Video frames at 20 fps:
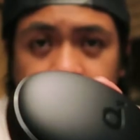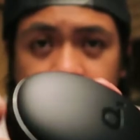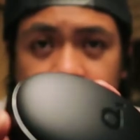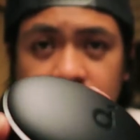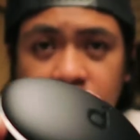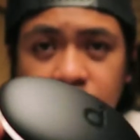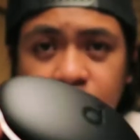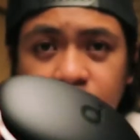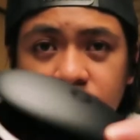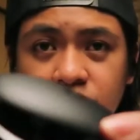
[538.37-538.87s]

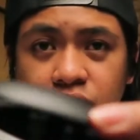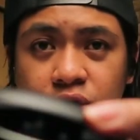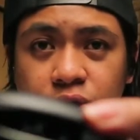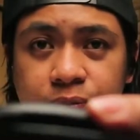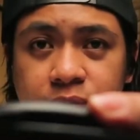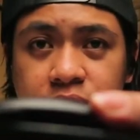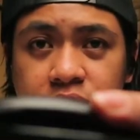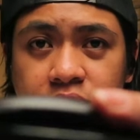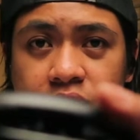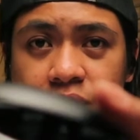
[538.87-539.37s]
And when you
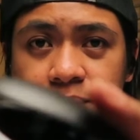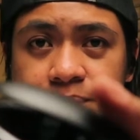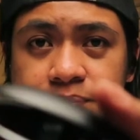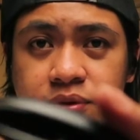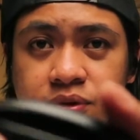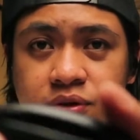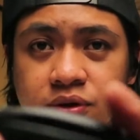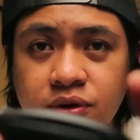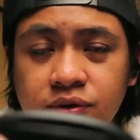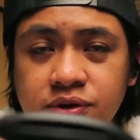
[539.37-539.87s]
open it up,
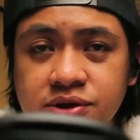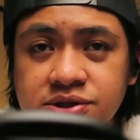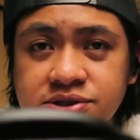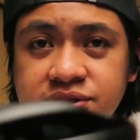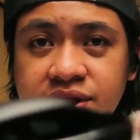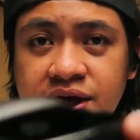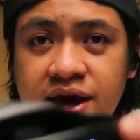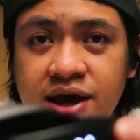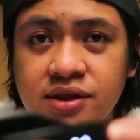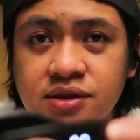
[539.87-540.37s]
notice
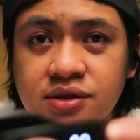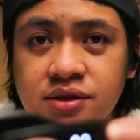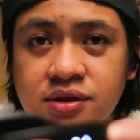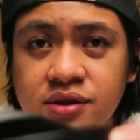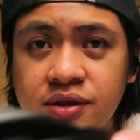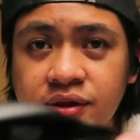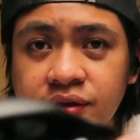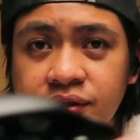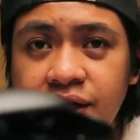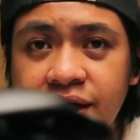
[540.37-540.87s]
that
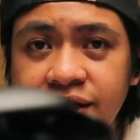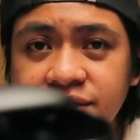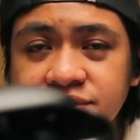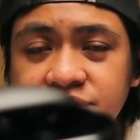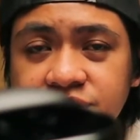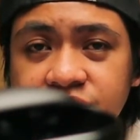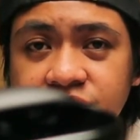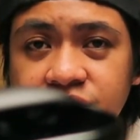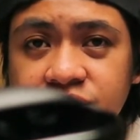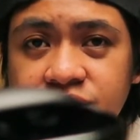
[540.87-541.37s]
the lights
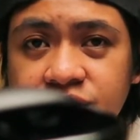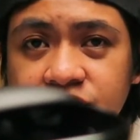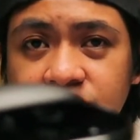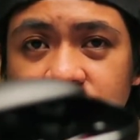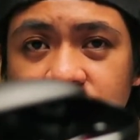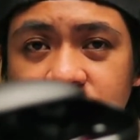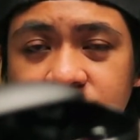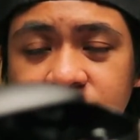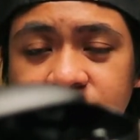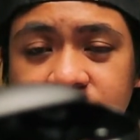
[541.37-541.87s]
are going to turn
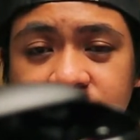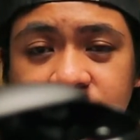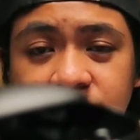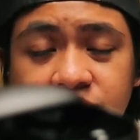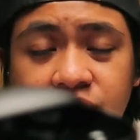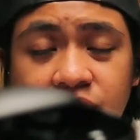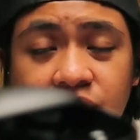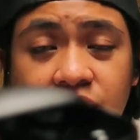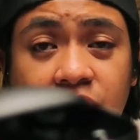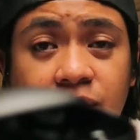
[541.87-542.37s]
on to let you
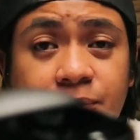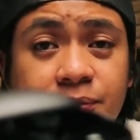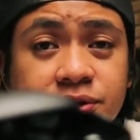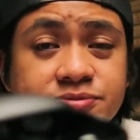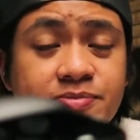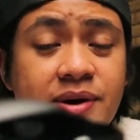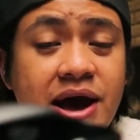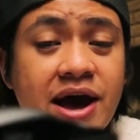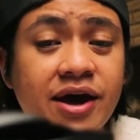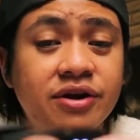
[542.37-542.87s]
know how
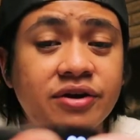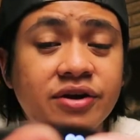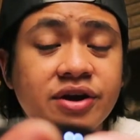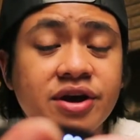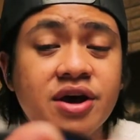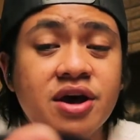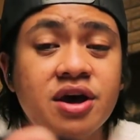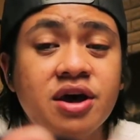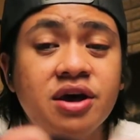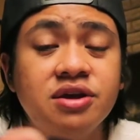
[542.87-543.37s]
much
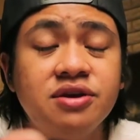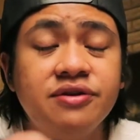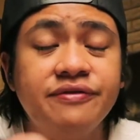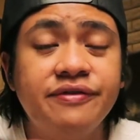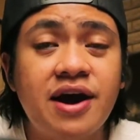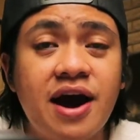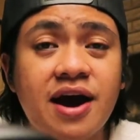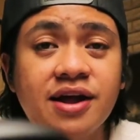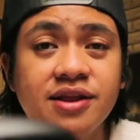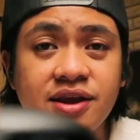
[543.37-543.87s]
battery you've
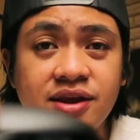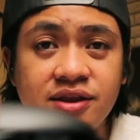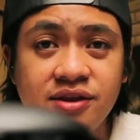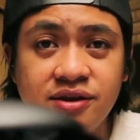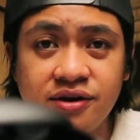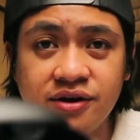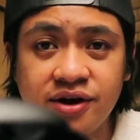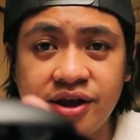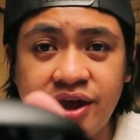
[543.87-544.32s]
got in your